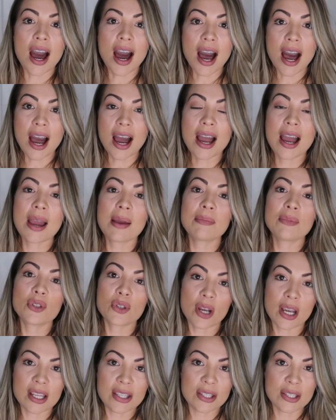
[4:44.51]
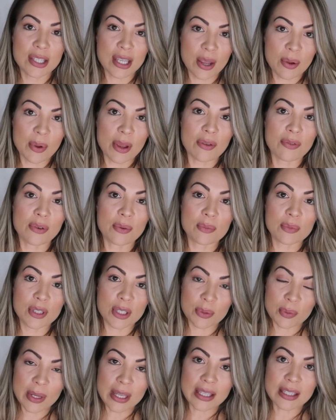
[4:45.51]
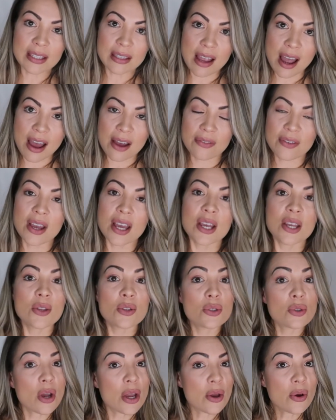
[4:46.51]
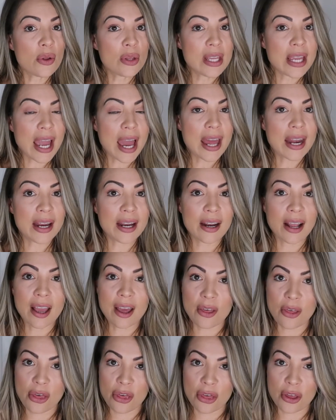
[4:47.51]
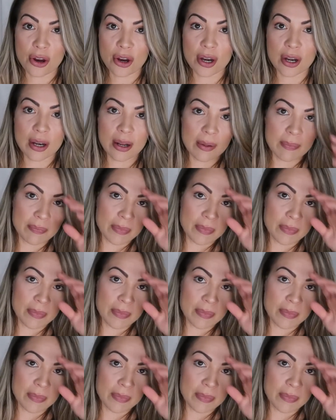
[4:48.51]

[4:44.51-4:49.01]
I'm trying to stay away from sweet stuff, so I only added 1/3.